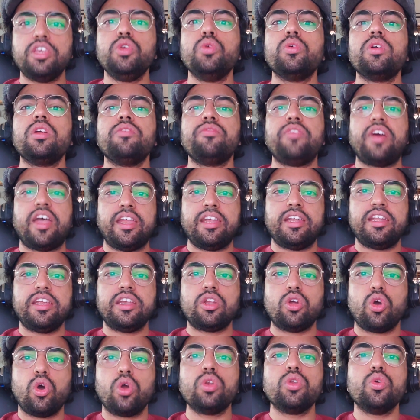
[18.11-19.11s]
You can find
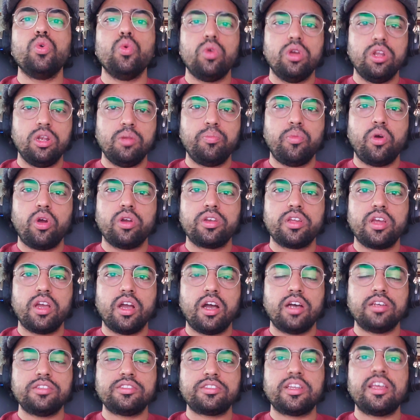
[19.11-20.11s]
it on Google
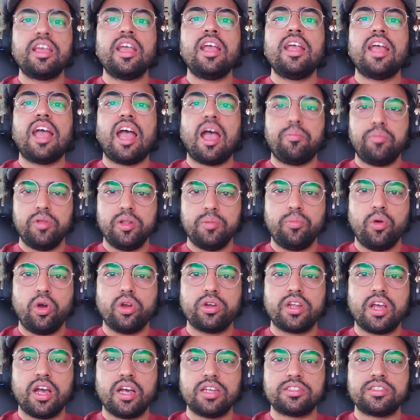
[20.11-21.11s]
Podcast, Apple
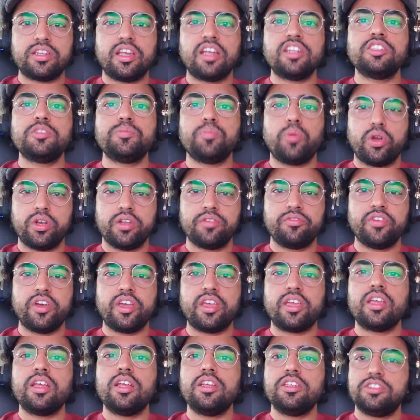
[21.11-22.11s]
Podcast and
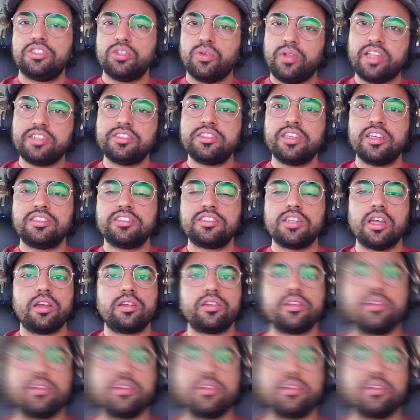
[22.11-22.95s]
Spotify. So let's get started.